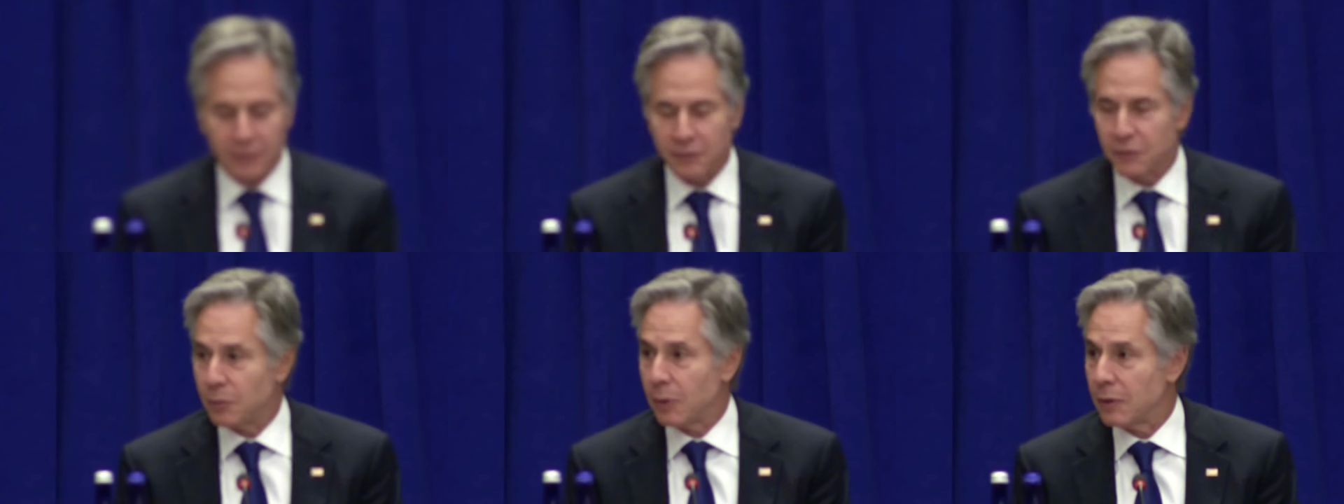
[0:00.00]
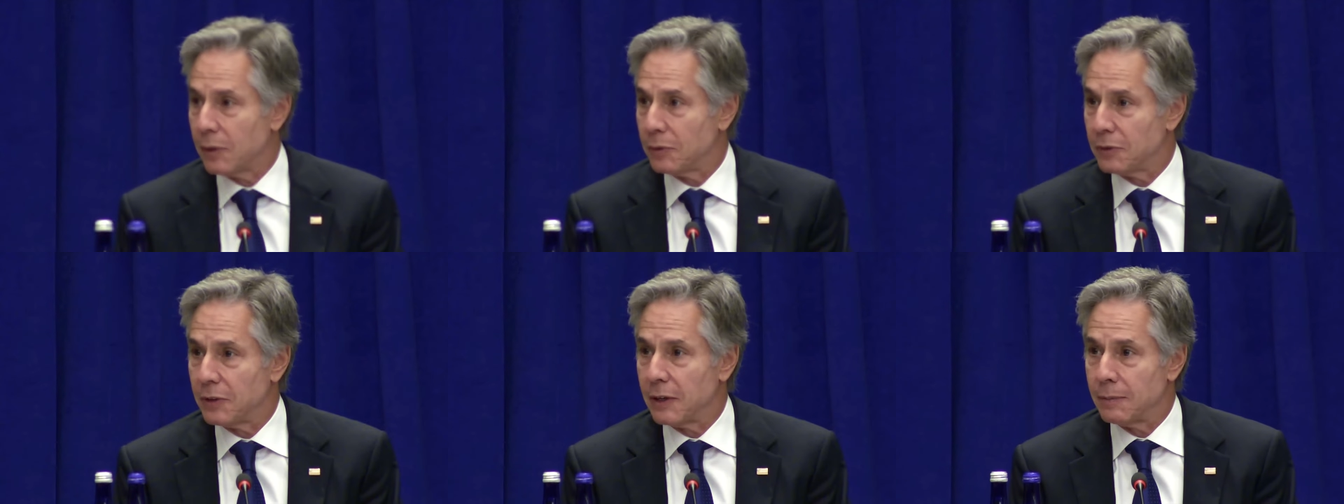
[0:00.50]
and this is one of
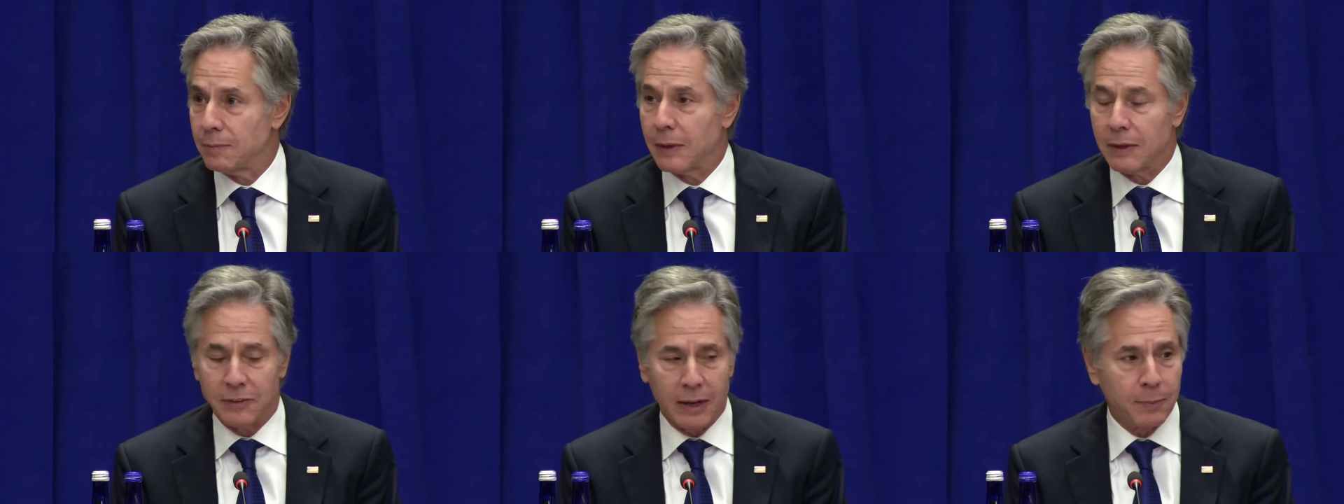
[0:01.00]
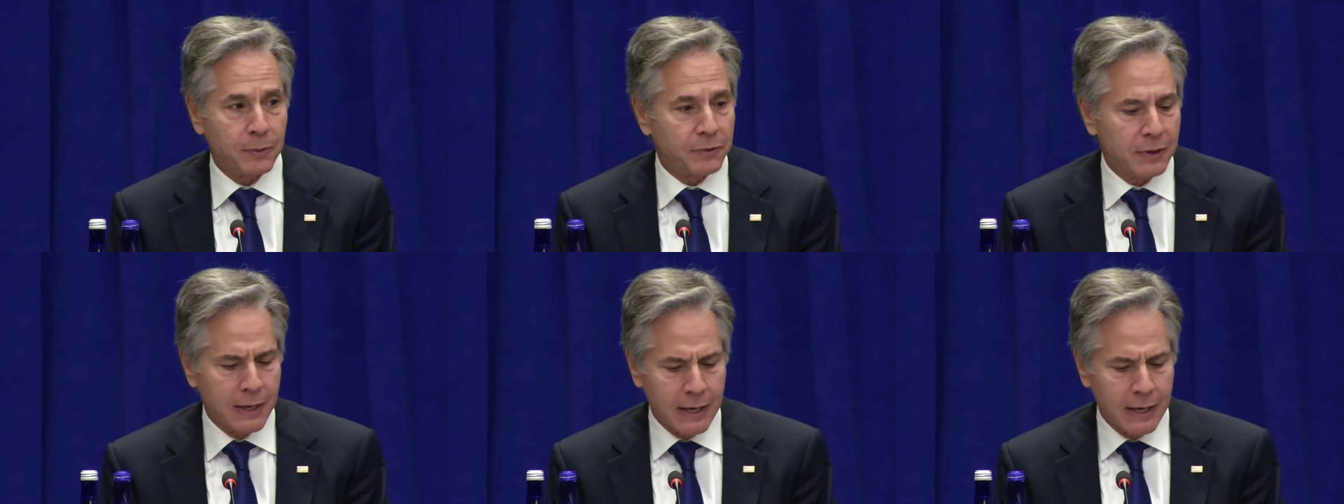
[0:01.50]
those um, examples.